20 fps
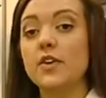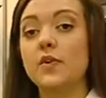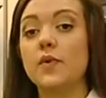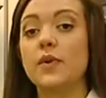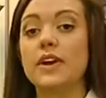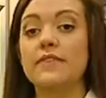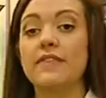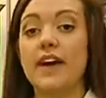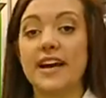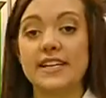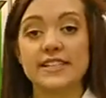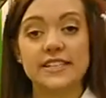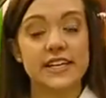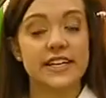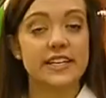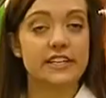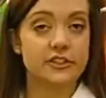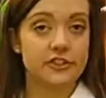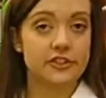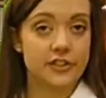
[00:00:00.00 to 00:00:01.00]
We have
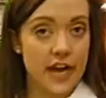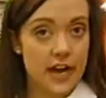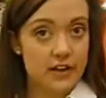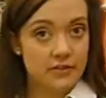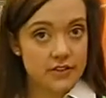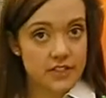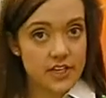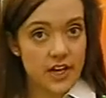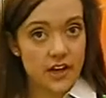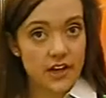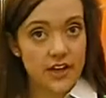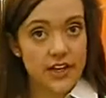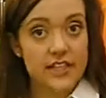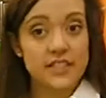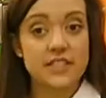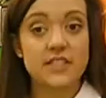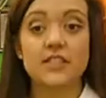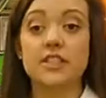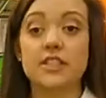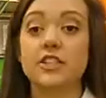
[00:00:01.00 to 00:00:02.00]
isolated ground
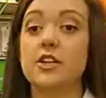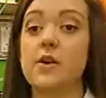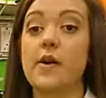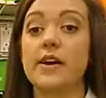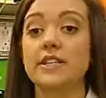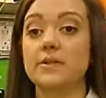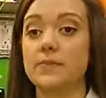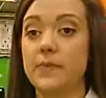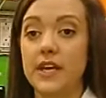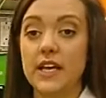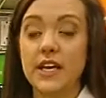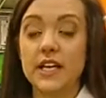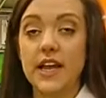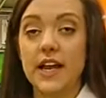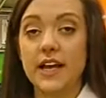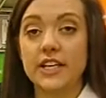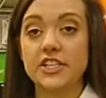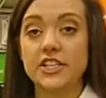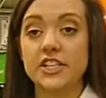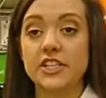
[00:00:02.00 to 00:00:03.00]
sockets, USB
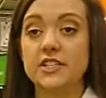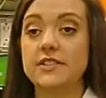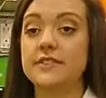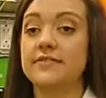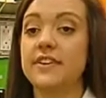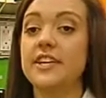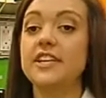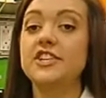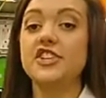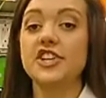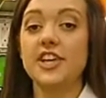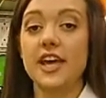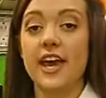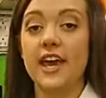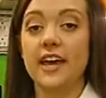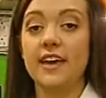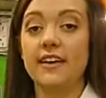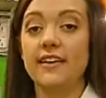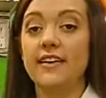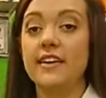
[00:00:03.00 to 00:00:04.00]
connections,
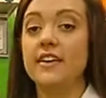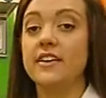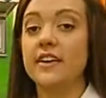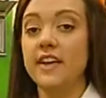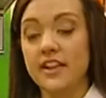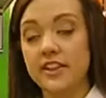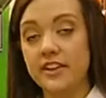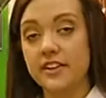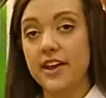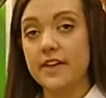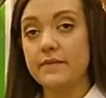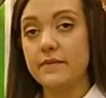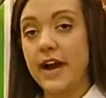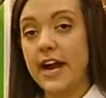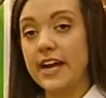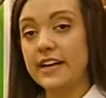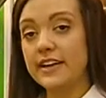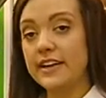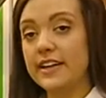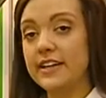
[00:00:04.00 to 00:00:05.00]
VGA, Ethernet
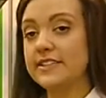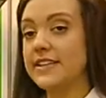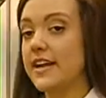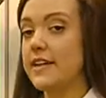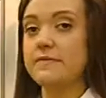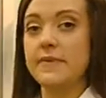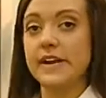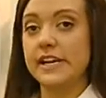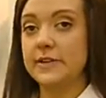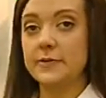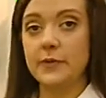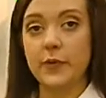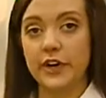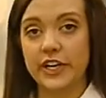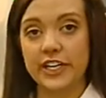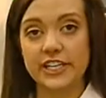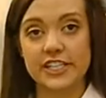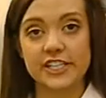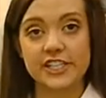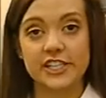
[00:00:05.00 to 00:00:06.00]
bindings, and many more
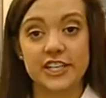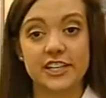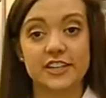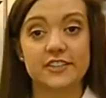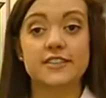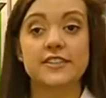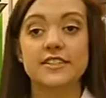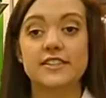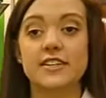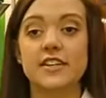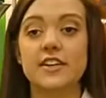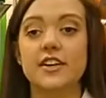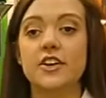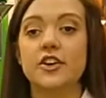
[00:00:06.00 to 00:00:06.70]
inserts.